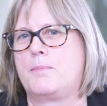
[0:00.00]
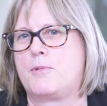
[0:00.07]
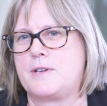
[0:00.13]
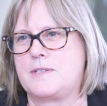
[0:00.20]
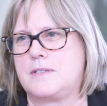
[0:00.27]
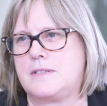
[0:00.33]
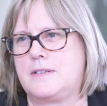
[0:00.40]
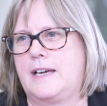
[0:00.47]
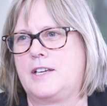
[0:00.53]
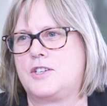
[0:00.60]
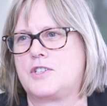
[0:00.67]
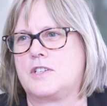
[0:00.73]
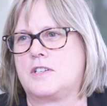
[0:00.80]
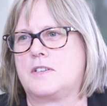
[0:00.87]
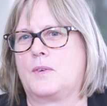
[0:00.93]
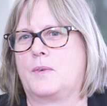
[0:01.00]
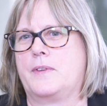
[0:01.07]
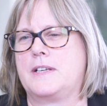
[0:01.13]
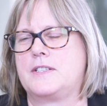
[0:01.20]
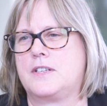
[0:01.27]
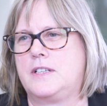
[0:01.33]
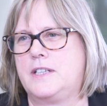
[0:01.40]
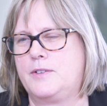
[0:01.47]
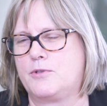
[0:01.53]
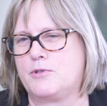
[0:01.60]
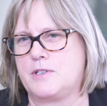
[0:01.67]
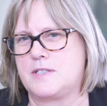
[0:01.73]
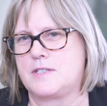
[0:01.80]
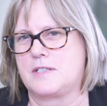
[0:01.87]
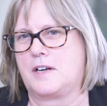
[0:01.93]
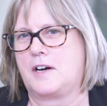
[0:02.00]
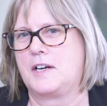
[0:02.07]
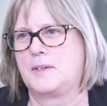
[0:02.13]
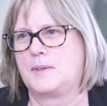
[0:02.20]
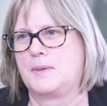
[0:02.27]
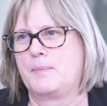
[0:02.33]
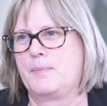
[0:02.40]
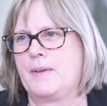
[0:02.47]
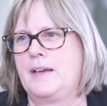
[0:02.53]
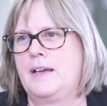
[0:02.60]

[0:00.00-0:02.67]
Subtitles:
presentation, on their delivery style,